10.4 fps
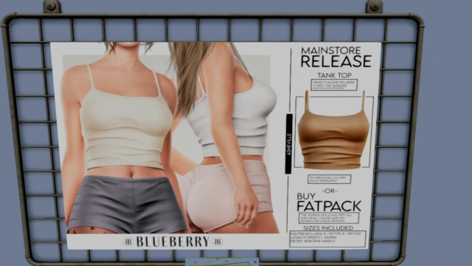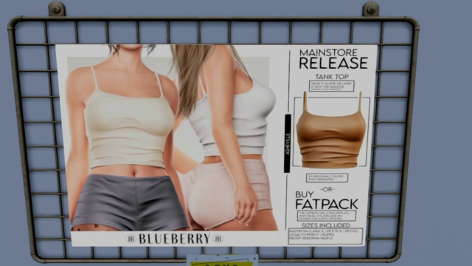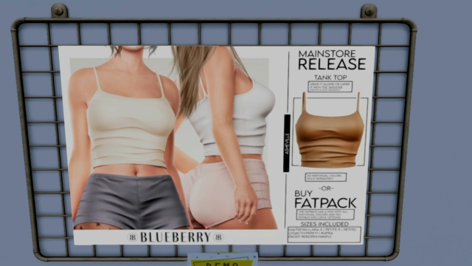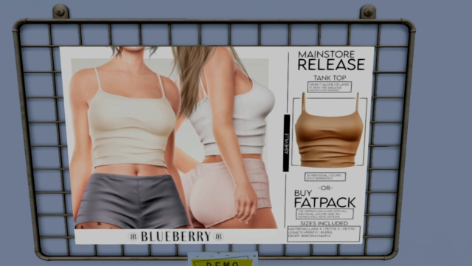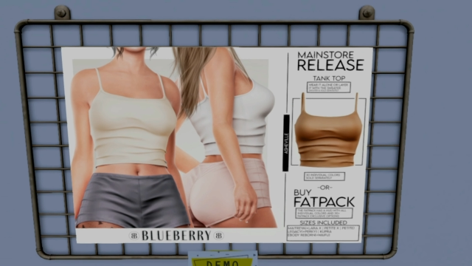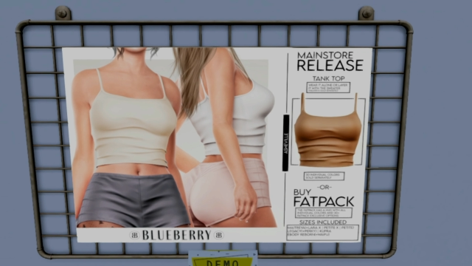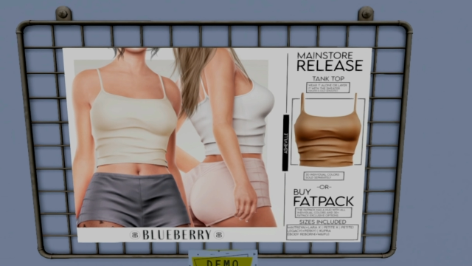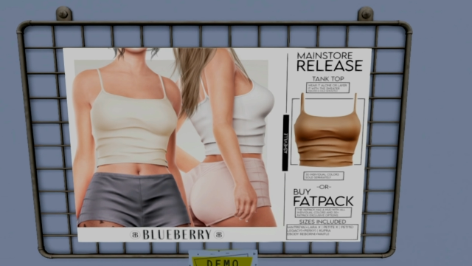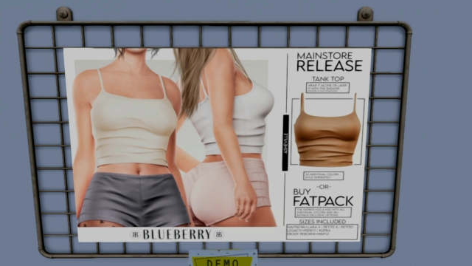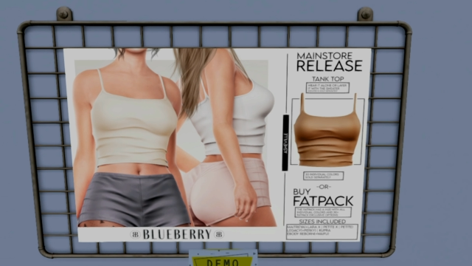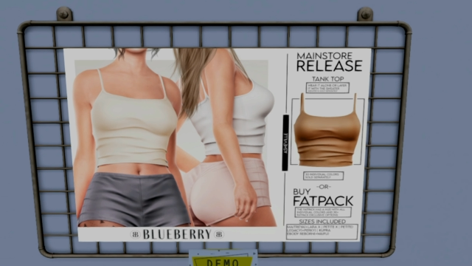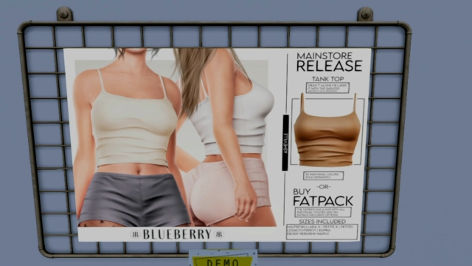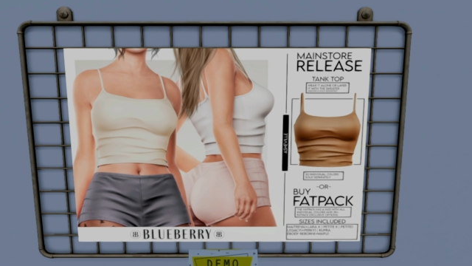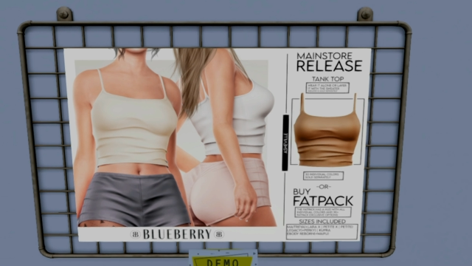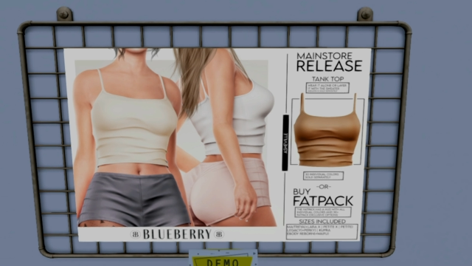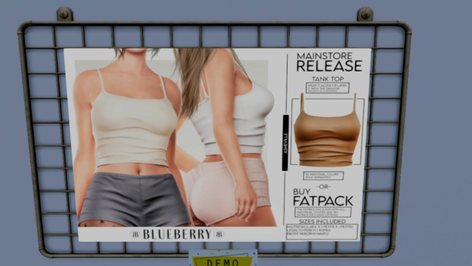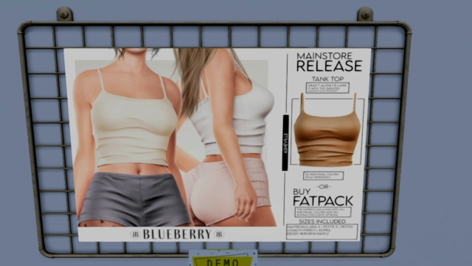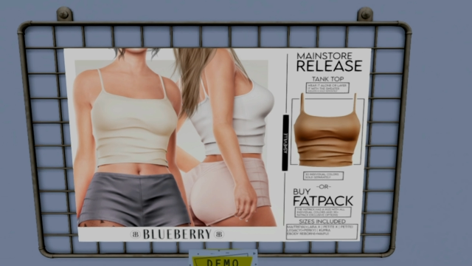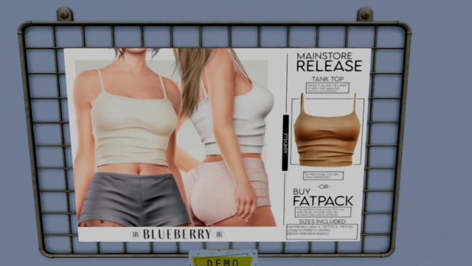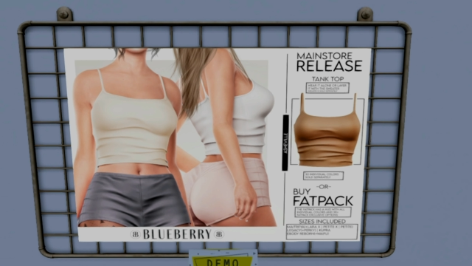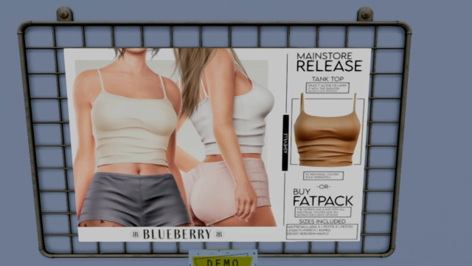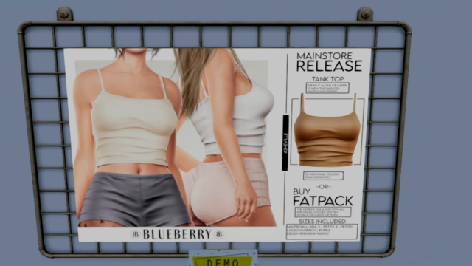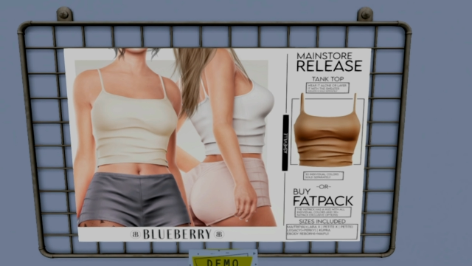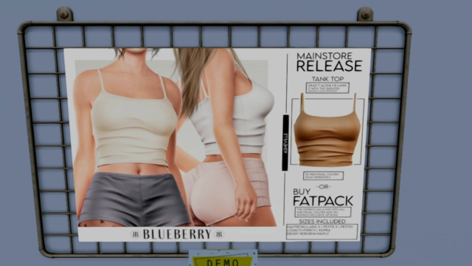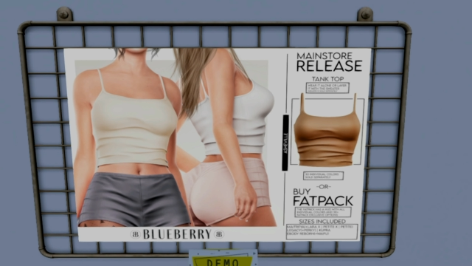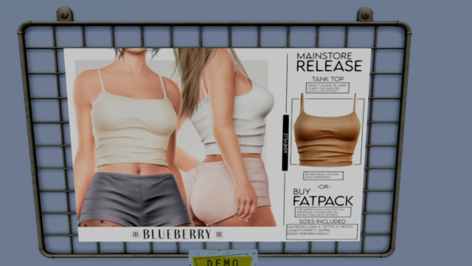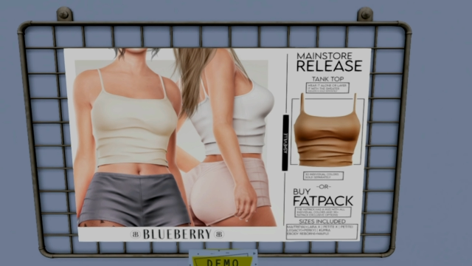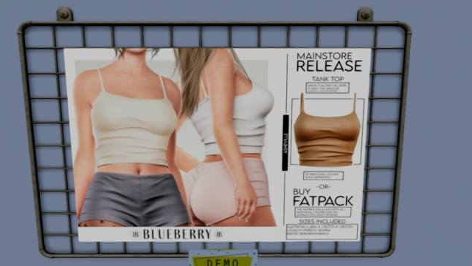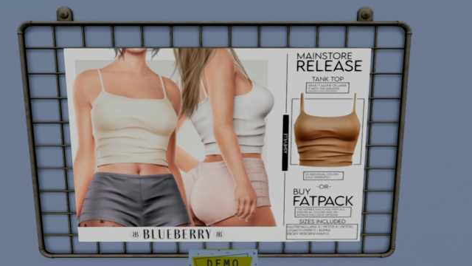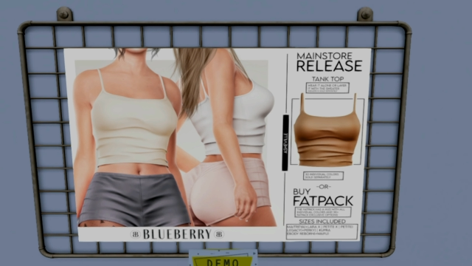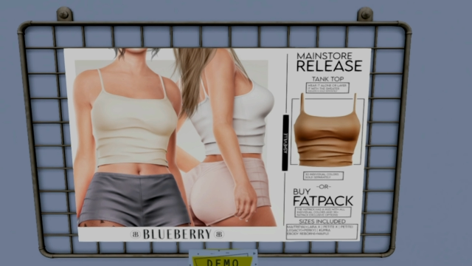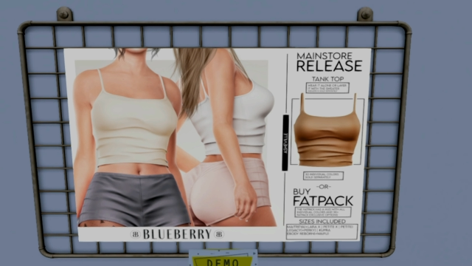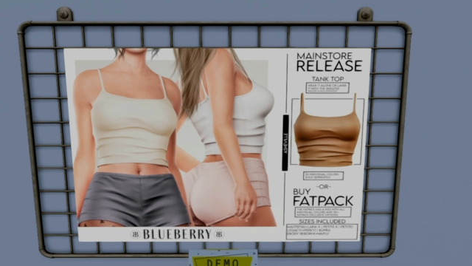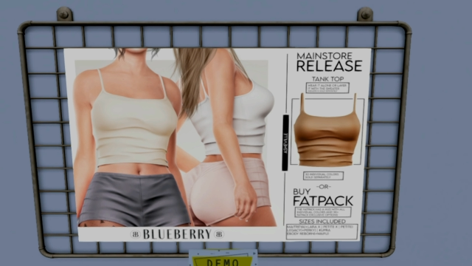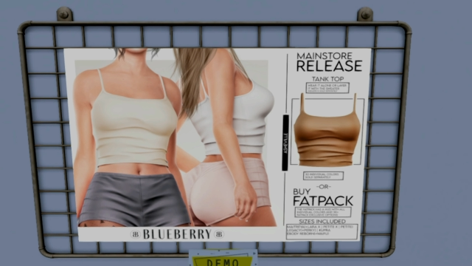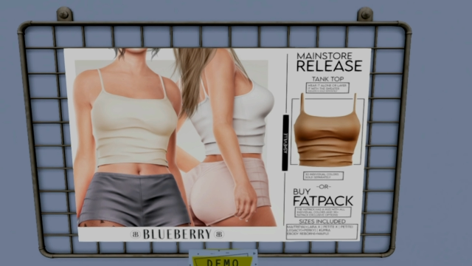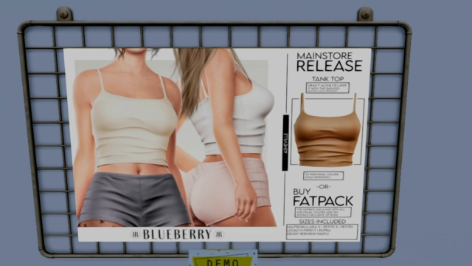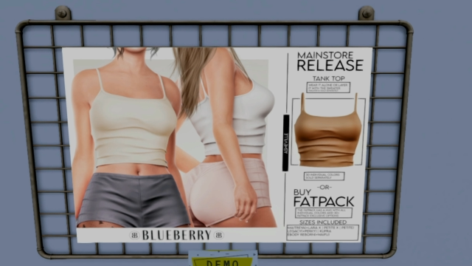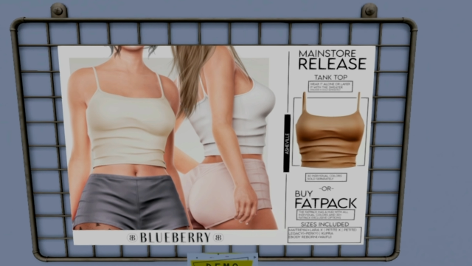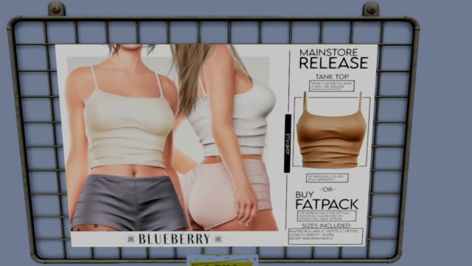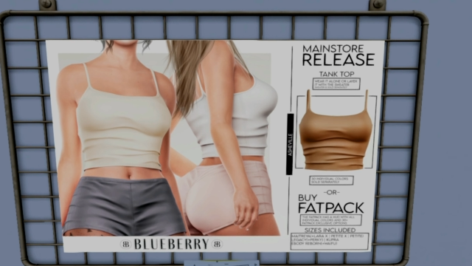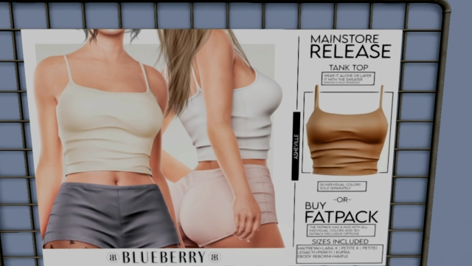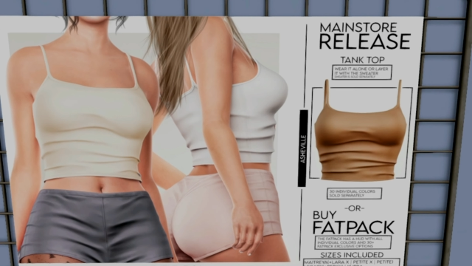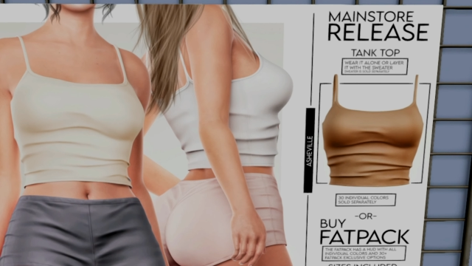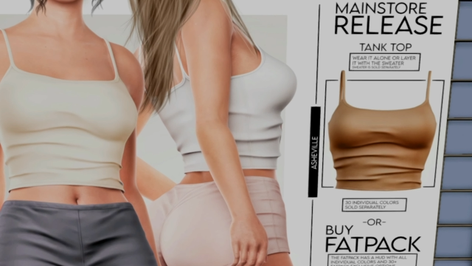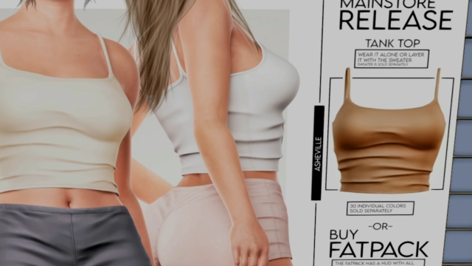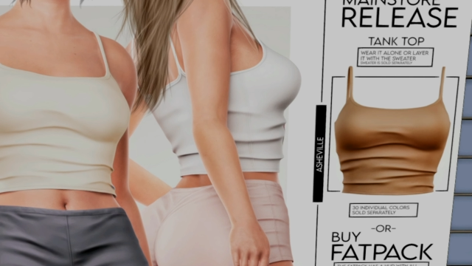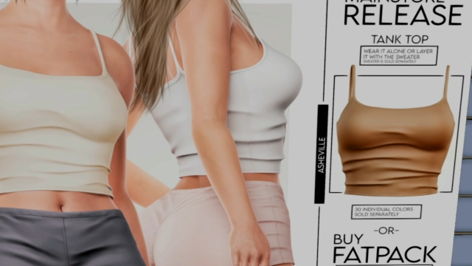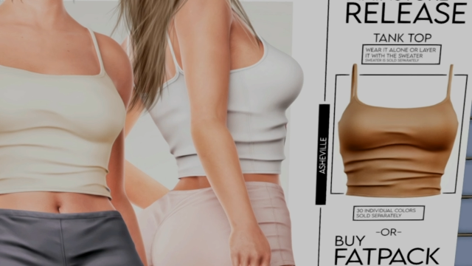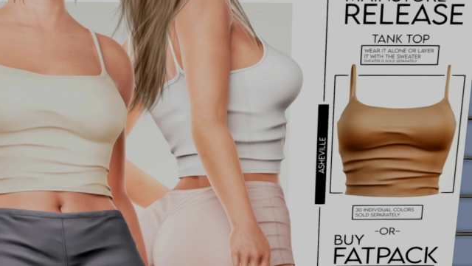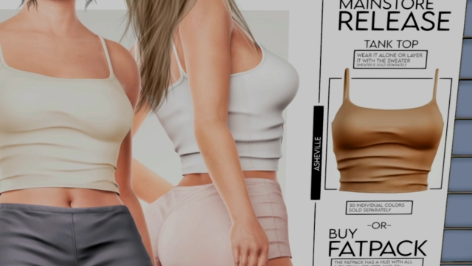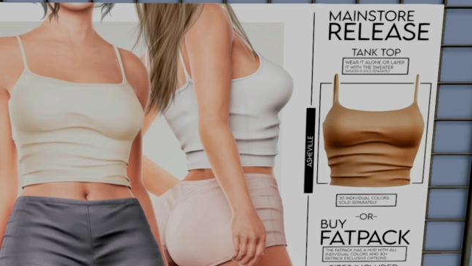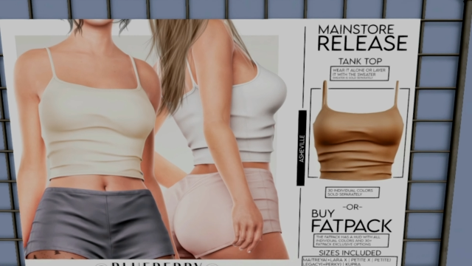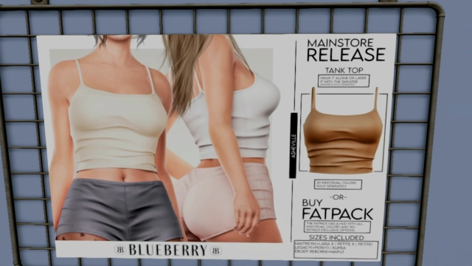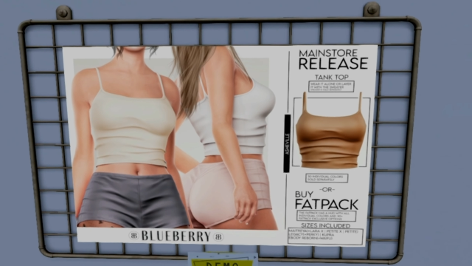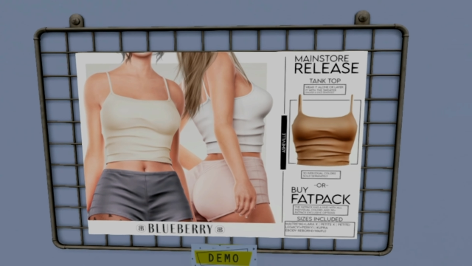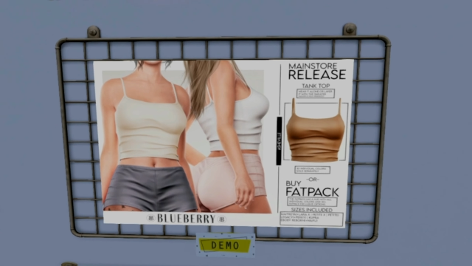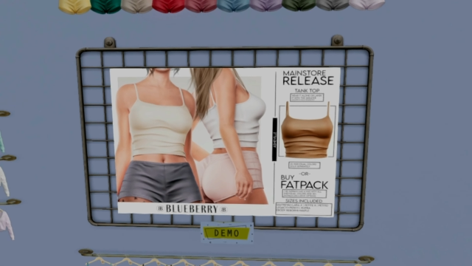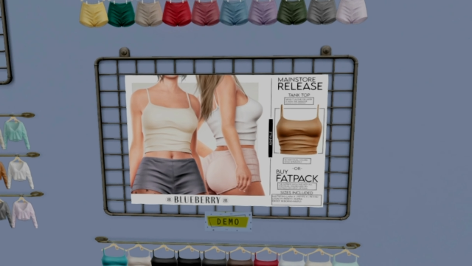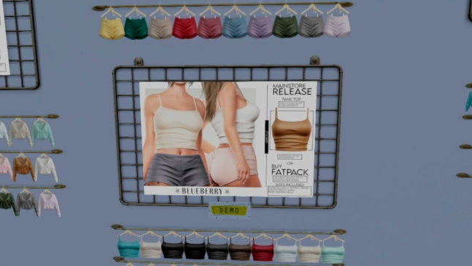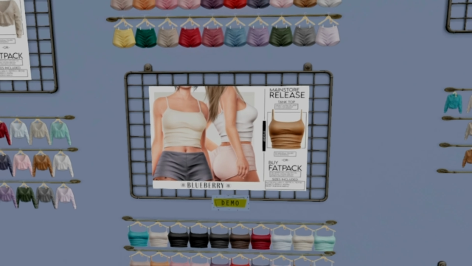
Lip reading: [unreadable: no face in view]